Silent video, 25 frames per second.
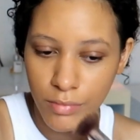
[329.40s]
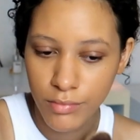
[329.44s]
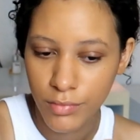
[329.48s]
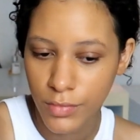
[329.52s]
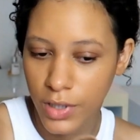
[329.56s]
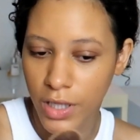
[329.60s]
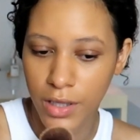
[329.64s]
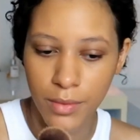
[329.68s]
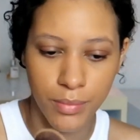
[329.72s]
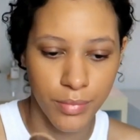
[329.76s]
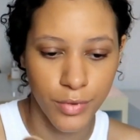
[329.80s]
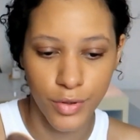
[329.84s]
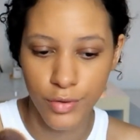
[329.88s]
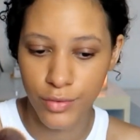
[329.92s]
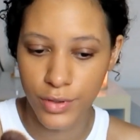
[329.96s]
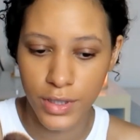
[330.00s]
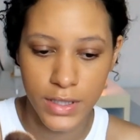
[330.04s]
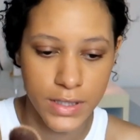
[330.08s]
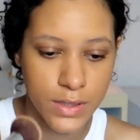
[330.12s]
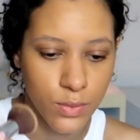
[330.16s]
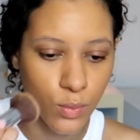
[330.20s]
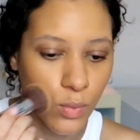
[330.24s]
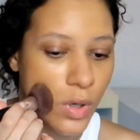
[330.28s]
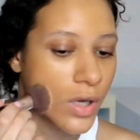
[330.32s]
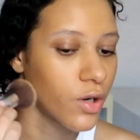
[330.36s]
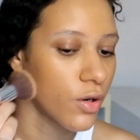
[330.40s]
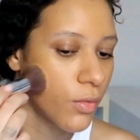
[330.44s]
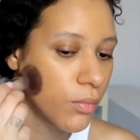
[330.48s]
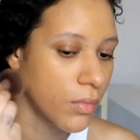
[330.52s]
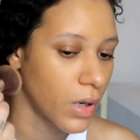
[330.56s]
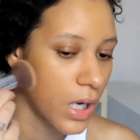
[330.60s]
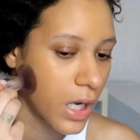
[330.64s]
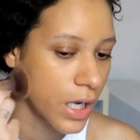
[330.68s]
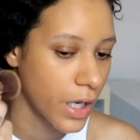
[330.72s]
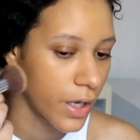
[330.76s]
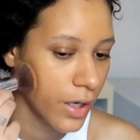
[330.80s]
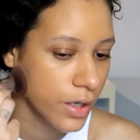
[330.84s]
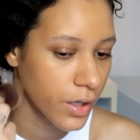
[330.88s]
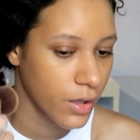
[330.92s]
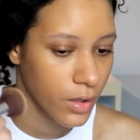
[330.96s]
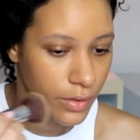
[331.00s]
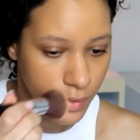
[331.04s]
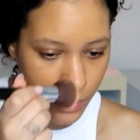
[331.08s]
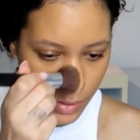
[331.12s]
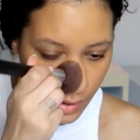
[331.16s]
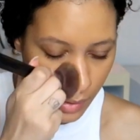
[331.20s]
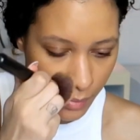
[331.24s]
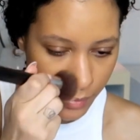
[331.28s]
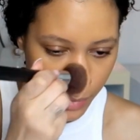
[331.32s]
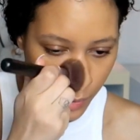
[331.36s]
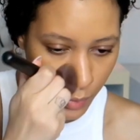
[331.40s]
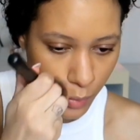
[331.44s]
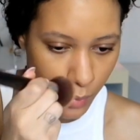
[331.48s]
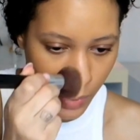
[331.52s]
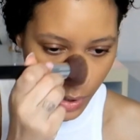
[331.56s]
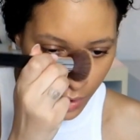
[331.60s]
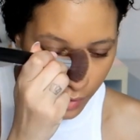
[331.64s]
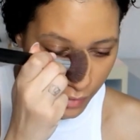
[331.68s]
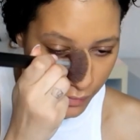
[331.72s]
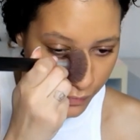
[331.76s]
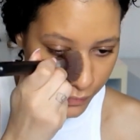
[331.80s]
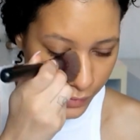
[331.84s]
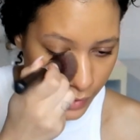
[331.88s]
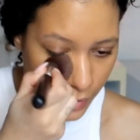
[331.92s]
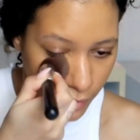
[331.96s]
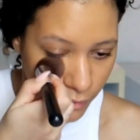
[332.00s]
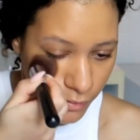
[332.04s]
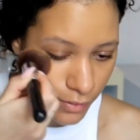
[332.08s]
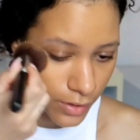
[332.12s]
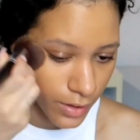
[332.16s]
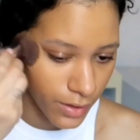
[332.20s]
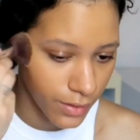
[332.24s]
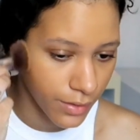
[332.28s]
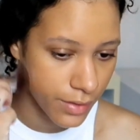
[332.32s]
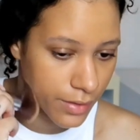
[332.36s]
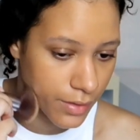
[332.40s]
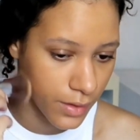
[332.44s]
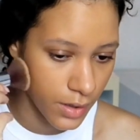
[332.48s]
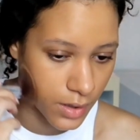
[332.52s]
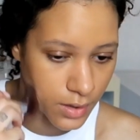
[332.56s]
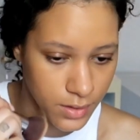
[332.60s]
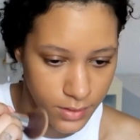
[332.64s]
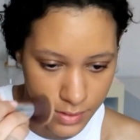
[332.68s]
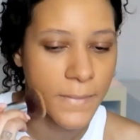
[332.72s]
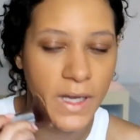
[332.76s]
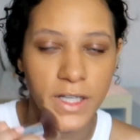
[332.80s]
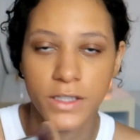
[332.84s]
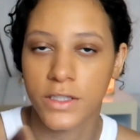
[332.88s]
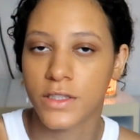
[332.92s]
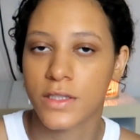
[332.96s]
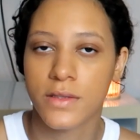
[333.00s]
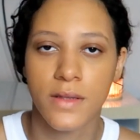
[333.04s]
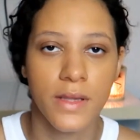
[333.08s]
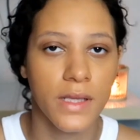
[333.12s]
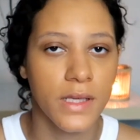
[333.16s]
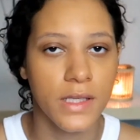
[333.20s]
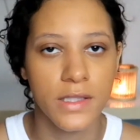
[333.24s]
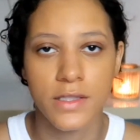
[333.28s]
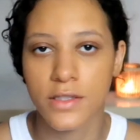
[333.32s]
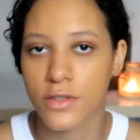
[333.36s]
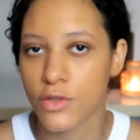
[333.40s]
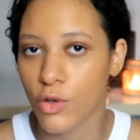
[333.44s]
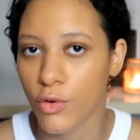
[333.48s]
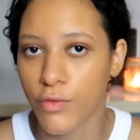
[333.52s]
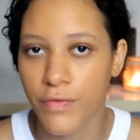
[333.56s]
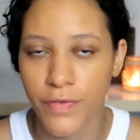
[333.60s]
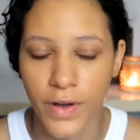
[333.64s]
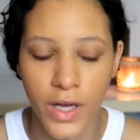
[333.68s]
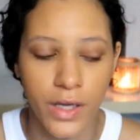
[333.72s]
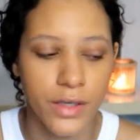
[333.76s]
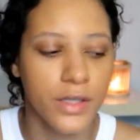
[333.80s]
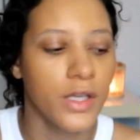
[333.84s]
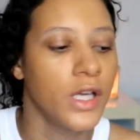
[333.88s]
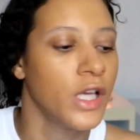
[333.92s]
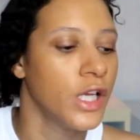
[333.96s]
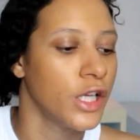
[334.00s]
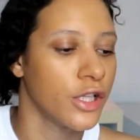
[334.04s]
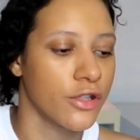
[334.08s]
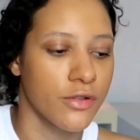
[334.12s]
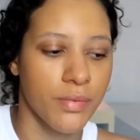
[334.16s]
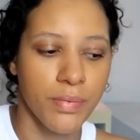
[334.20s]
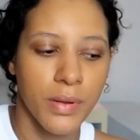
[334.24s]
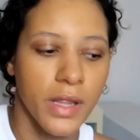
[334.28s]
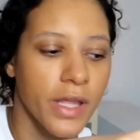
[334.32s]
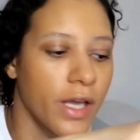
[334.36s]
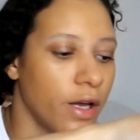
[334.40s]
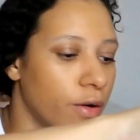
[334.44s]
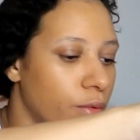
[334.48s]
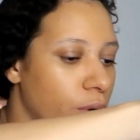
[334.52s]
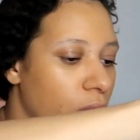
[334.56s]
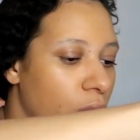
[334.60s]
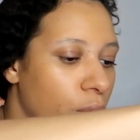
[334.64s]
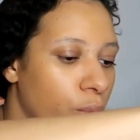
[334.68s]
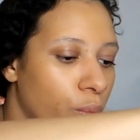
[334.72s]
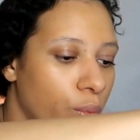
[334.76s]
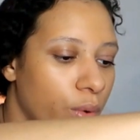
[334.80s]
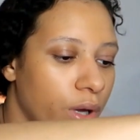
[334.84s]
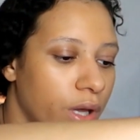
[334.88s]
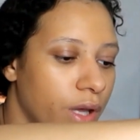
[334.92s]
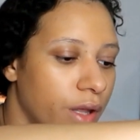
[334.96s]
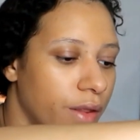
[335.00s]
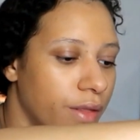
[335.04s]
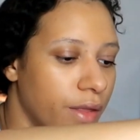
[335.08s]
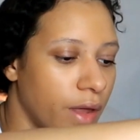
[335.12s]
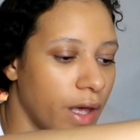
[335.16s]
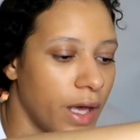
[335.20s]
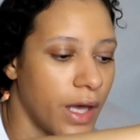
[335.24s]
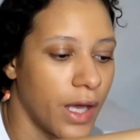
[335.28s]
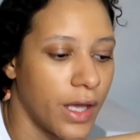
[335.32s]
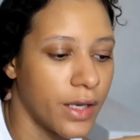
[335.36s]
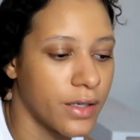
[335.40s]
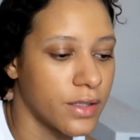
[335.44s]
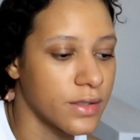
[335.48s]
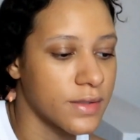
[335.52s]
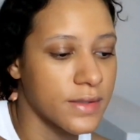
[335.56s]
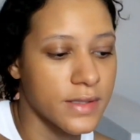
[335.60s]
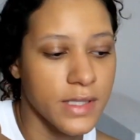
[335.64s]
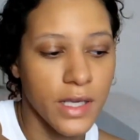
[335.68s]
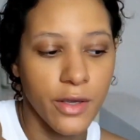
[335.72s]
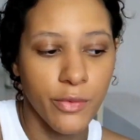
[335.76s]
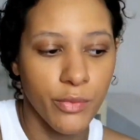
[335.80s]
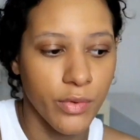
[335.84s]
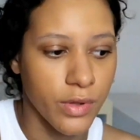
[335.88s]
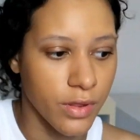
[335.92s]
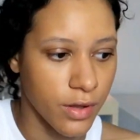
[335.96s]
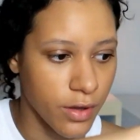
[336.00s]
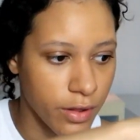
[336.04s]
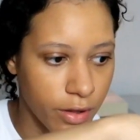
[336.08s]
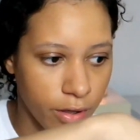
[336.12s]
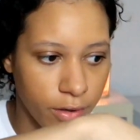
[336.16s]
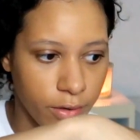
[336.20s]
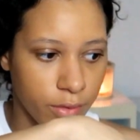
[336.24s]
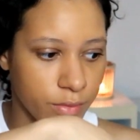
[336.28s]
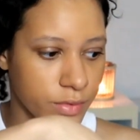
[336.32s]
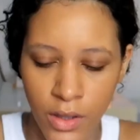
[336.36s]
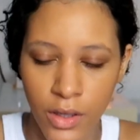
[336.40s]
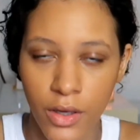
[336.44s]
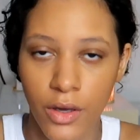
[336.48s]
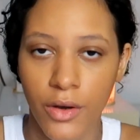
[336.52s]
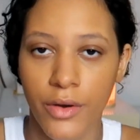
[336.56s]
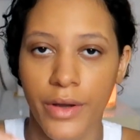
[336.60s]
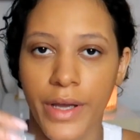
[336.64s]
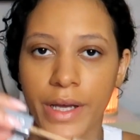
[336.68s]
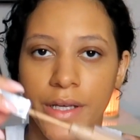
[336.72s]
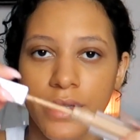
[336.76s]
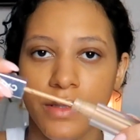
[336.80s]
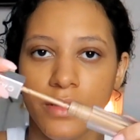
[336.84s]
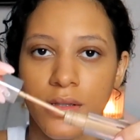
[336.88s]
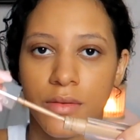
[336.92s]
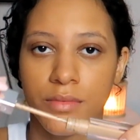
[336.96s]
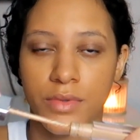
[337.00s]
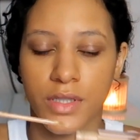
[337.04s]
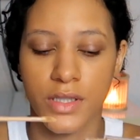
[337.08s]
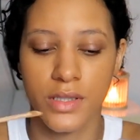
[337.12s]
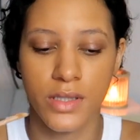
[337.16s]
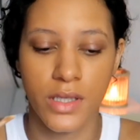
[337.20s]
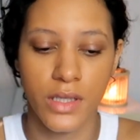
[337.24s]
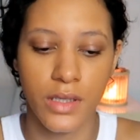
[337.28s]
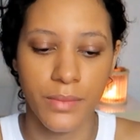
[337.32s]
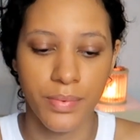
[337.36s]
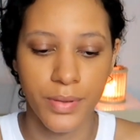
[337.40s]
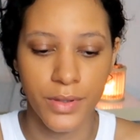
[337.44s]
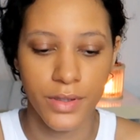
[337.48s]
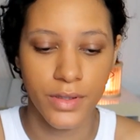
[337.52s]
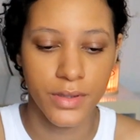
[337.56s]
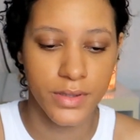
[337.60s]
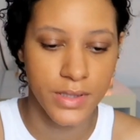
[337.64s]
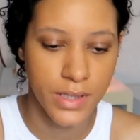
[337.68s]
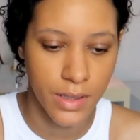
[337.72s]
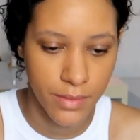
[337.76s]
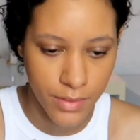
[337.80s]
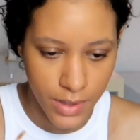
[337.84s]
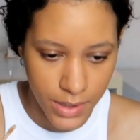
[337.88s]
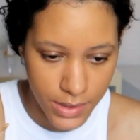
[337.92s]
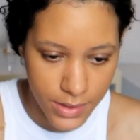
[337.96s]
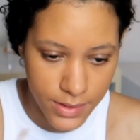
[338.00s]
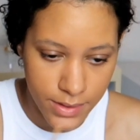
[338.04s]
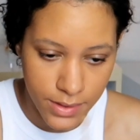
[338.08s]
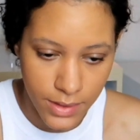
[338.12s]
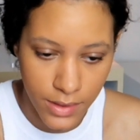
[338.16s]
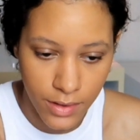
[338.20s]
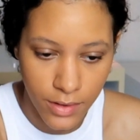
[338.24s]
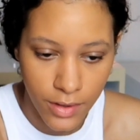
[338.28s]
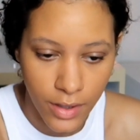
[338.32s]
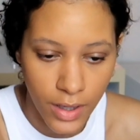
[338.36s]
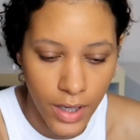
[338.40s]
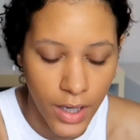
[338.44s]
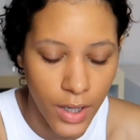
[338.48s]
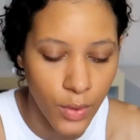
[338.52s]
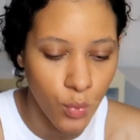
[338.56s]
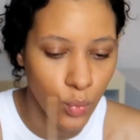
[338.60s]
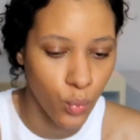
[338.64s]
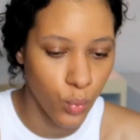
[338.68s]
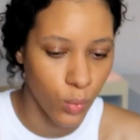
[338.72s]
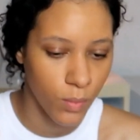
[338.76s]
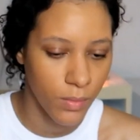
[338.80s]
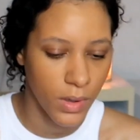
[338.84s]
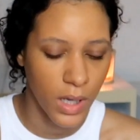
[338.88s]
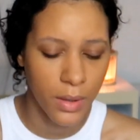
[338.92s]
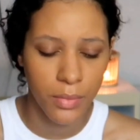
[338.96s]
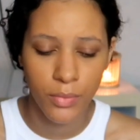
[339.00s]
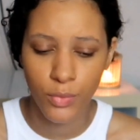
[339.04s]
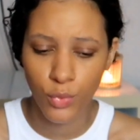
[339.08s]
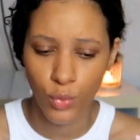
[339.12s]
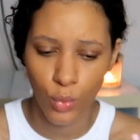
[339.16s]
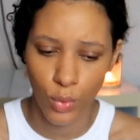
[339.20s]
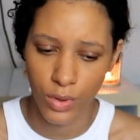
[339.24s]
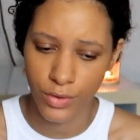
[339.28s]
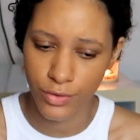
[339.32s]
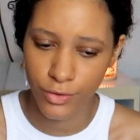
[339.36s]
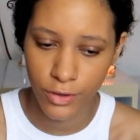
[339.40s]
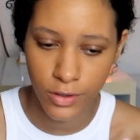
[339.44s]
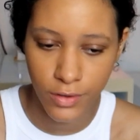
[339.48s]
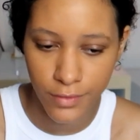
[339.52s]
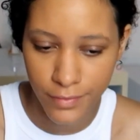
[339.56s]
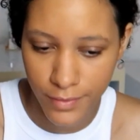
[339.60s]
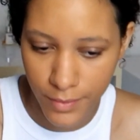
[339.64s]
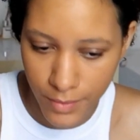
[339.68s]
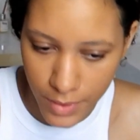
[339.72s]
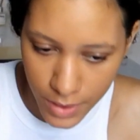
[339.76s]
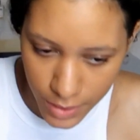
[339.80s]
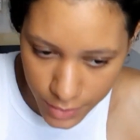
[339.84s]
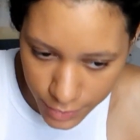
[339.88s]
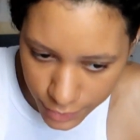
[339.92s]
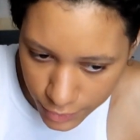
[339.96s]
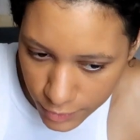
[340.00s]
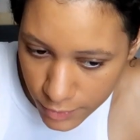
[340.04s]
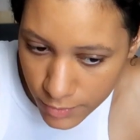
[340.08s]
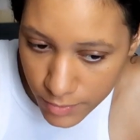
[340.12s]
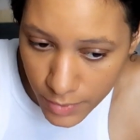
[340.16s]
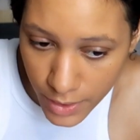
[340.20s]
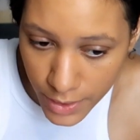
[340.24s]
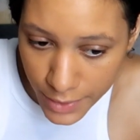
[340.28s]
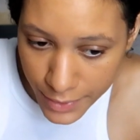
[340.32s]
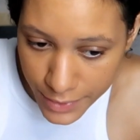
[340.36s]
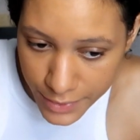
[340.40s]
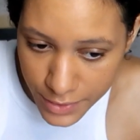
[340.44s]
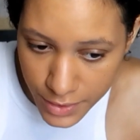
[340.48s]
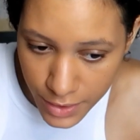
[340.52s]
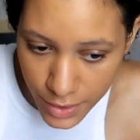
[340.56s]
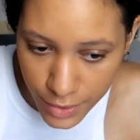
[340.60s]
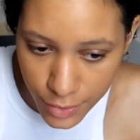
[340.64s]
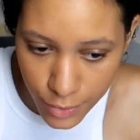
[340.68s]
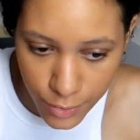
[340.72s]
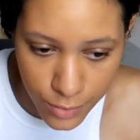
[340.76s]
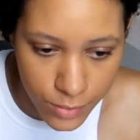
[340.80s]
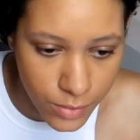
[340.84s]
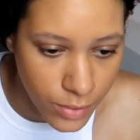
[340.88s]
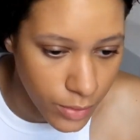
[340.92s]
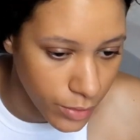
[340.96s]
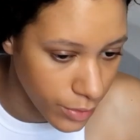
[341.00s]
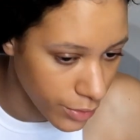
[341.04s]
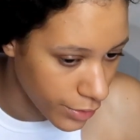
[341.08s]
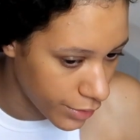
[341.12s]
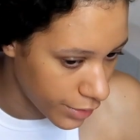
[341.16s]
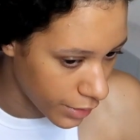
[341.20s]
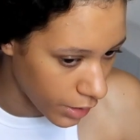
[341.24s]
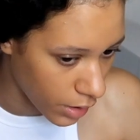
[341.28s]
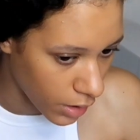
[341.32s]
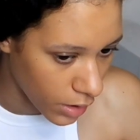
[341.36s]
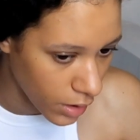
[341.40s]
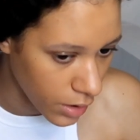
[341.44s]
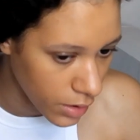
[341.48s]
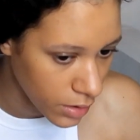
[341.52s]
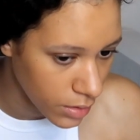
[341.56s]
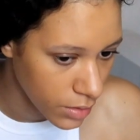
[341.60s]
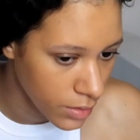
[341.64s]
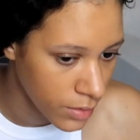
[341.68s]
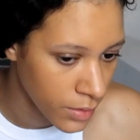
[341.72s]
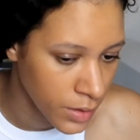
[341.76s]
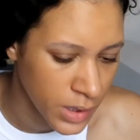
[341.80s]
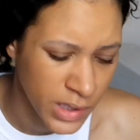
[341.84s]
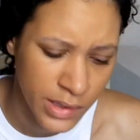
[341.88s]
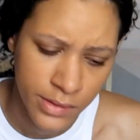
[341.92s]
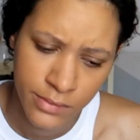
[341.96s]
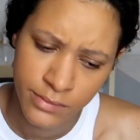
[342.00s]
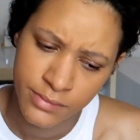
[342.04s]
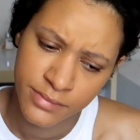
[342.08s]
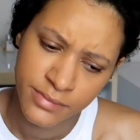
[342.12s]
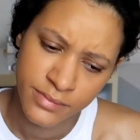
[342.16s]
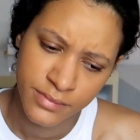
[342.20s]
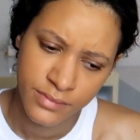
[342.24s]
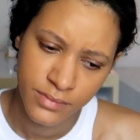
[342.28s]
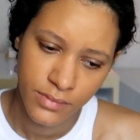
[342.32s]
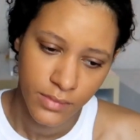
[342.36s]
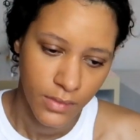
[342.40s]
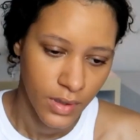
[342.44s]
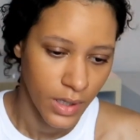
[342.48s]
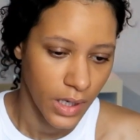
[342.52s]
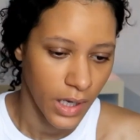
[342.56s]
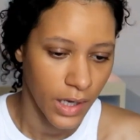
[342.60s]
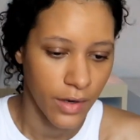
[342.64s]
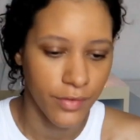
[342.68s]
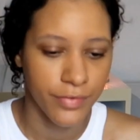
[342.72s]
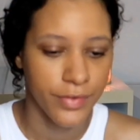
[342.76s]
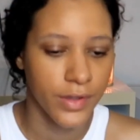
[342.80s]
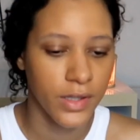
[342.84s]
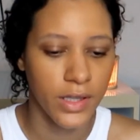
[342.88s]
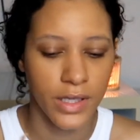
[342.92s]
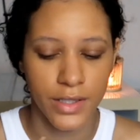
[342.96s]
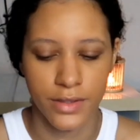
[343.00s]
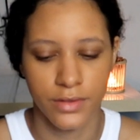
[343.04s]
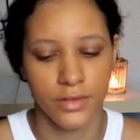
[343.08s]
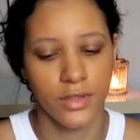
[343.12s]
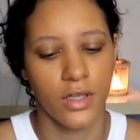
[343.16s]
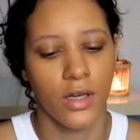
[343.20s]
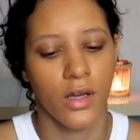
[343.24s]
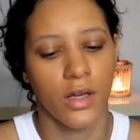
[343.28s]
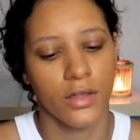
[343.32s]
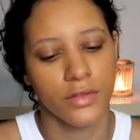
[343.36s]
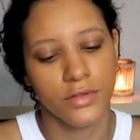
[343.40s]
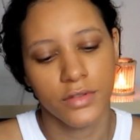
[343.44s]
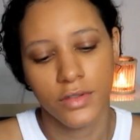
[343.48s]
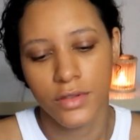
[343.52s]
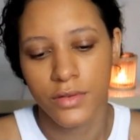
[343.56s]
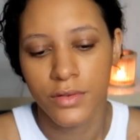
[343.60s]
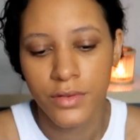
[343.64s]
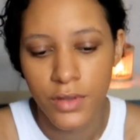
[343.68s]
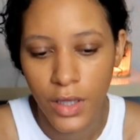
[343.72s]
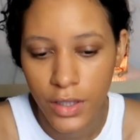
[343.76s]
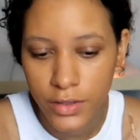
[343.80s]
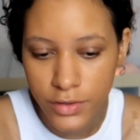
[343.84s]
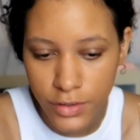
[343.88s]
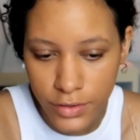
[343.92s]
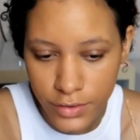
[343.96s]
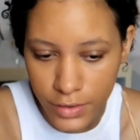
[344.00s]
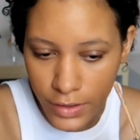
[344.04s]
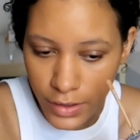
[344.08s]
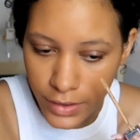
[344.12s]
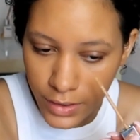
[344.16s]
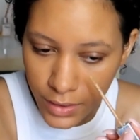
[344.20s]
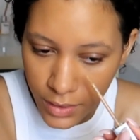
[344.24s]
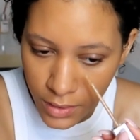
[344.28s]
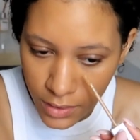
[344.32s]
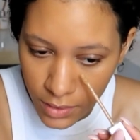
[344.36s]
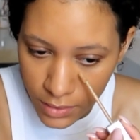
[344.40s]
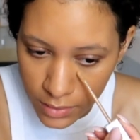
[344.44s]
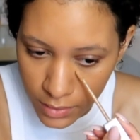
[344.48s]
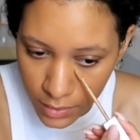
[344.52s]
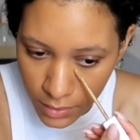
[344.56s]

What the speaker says: Like beauty is one of my #1 favorite thing. I just think it's so fun to play around with, and same with clothes. Okay, so I'm just gonna put some concealer. I'm wondering if I'm gonna do my eyeshadow or not. I feel like not today.